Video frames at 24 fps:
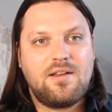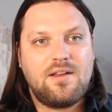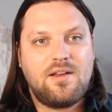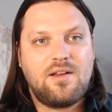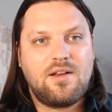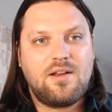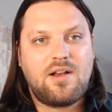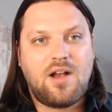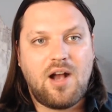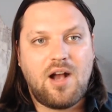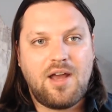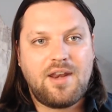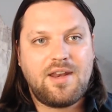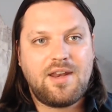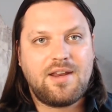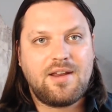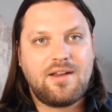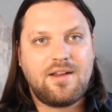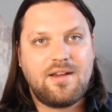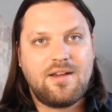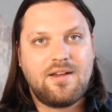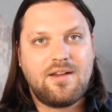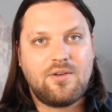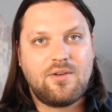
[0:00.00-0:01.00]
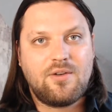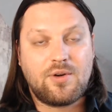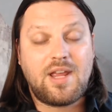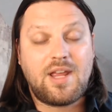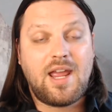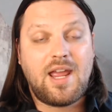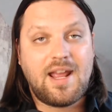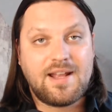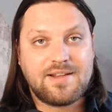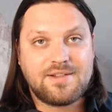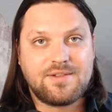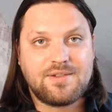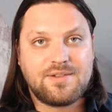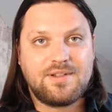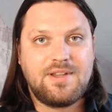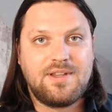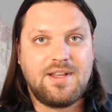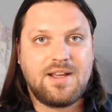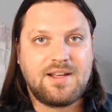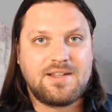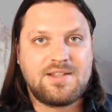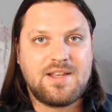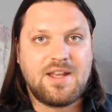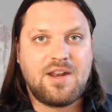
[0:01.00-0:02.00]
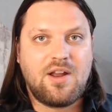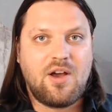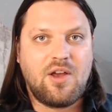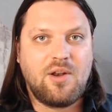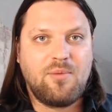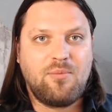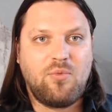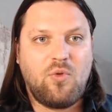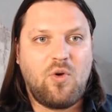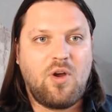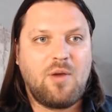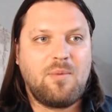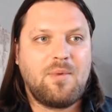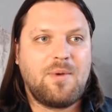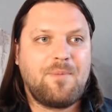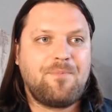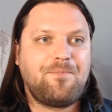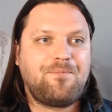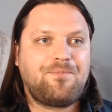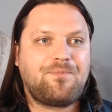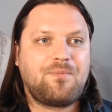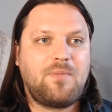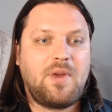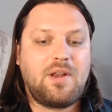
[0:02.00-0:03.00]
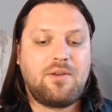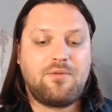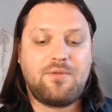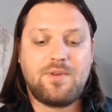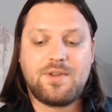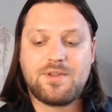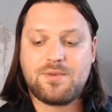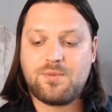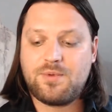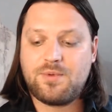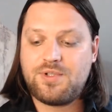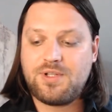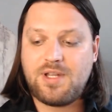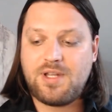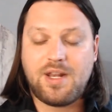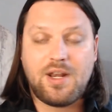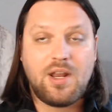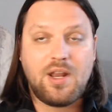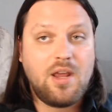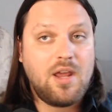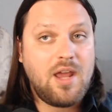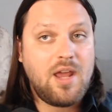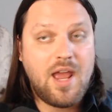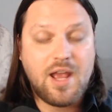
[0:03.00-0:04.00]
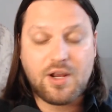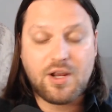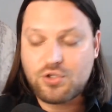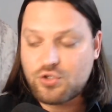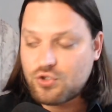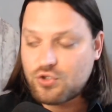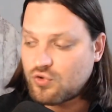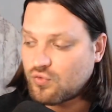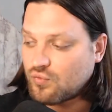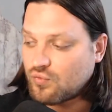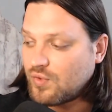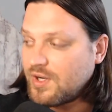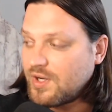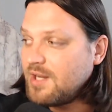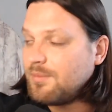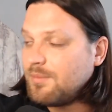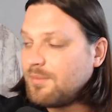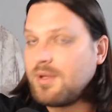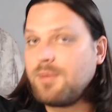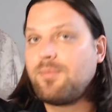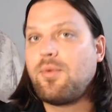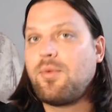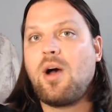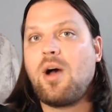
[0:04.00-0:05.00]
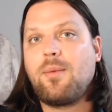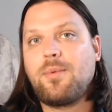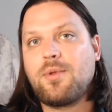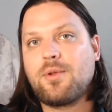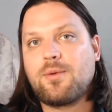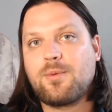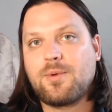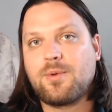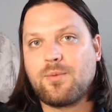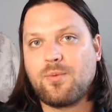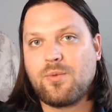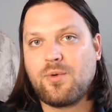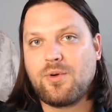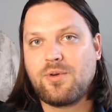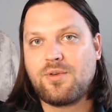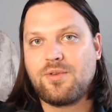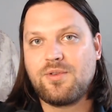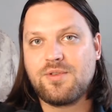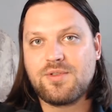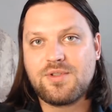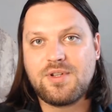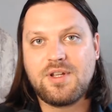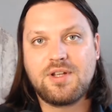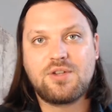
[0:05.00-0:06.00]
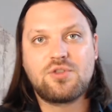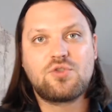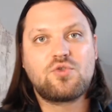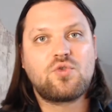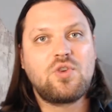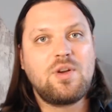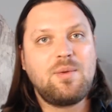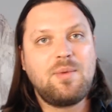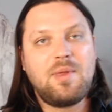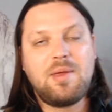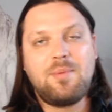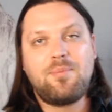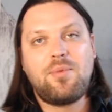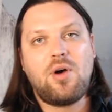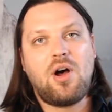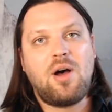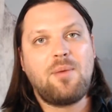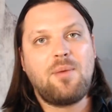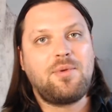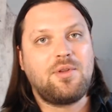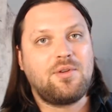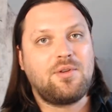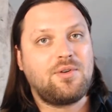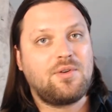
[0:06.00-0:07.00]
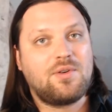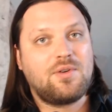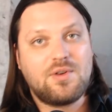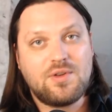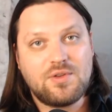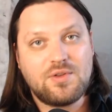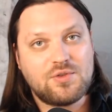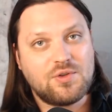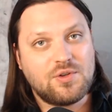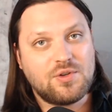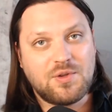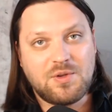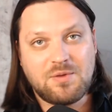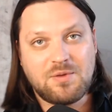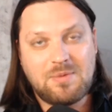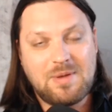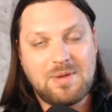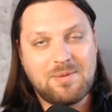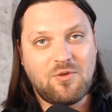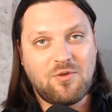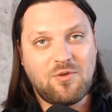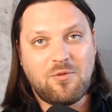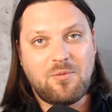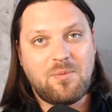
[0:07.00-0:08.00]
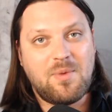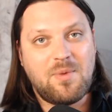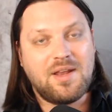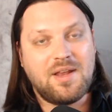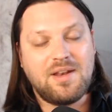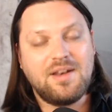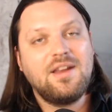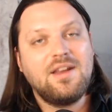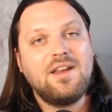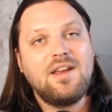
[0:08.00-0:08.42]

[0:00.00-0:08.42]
cutting or canceling the extended unemployment benefits, which again, extremely popular with workers, extremely popular certainly with people who've been